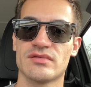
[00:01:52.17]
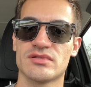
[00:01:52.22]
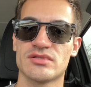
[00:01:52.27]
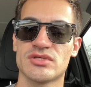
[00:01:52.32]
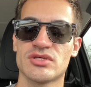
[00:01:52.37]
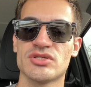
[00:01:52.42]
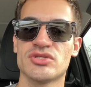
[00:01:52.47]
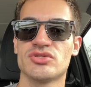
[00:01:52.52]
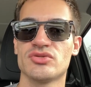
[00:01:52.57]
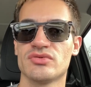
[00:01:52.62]

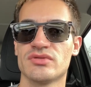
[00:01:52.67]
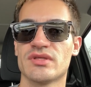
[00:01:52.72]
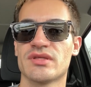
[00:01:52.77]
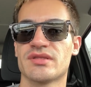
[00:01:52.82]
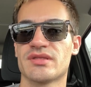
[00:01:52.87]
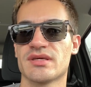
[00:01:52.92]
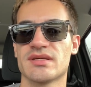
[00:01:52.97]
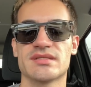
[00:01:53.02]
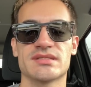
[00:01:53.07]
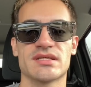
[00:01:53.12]
to do the
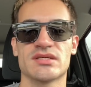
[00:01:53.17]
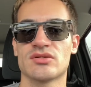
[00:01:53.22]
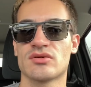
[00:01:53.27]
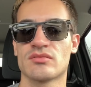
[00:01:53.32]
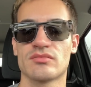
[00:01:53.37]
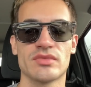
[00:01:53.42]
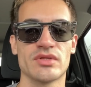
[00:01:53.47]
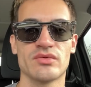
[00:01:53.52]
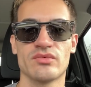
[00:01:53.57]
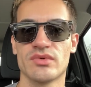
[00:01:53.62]
things I
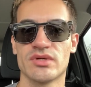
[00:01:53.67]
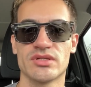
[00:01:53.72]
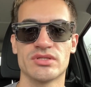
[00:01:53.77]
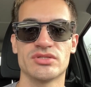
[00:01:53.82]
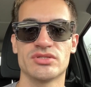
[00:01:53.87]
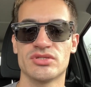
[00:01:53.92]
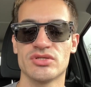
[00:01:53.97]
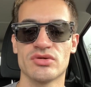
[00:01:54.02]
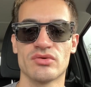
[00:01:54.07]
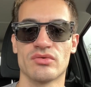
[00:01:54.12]
normally
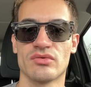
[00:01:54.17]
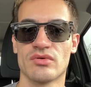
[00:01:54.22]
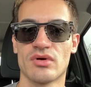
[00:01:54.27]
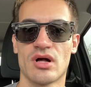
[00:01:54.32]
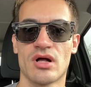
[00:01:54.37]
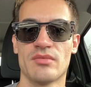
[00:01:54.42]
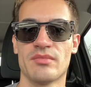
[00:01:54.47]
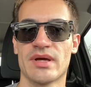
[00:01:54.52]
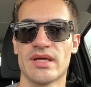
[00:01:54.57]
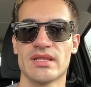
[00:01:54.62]
wouldn't do
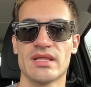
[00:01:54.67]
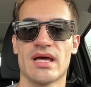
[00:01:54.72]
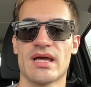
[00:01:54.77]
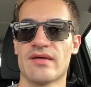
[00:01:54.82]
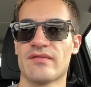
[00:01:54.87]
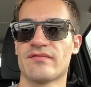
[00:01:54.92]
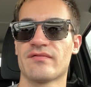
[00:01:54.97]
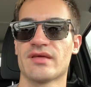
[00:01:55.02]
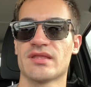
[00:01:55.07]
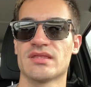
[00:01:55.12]
all my
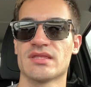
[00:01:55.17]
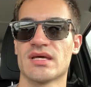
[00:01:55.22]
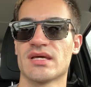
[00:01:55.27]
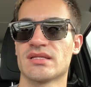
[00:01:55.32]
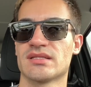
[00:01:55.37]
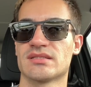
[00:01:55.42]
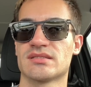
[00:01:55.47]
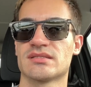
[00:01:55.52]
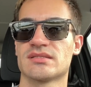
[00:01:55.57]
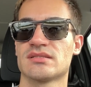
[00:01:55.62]
life. And
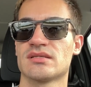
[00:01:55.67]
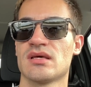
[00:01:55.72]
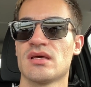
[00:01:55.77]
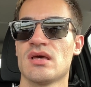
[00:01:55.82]
that's,